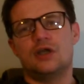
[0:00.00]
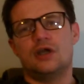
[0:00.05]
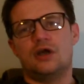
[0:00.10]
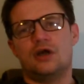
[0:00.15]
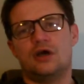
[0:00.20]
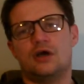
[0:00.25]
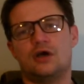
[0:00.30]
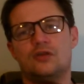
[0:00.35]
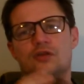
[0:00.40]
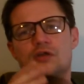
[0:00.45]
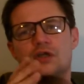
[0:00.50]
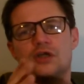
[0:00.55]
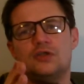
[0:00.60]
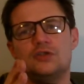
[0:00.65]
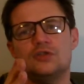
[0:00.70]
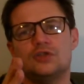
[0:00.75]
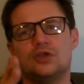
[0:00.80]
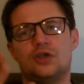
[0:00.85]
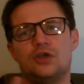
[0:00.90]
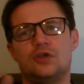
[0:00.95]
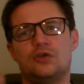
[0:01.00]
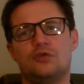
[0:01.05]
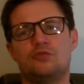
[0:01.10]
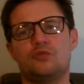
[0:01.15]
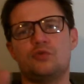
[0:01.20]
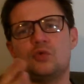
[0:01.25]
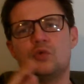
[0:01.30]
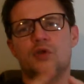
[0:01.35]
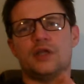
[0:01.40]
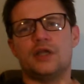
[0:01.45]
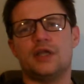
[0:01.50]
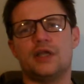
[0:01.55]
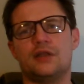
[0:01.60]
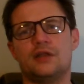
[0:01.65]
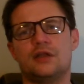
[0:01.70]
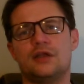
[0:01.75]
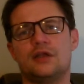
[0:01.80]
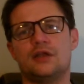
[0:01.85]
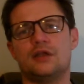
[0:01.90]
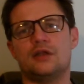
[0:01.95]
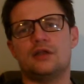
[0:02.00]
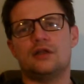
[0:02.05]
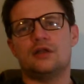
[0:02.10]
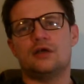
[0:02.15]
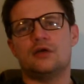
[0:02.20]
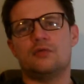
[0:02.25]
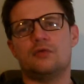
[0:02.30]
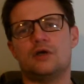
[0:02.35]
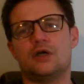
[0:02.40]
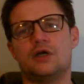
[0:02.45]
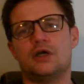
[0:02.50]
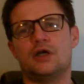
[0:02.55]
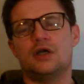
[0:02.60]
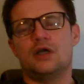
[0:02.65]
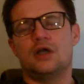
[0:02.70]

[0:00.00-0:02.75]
are those who fall in the lower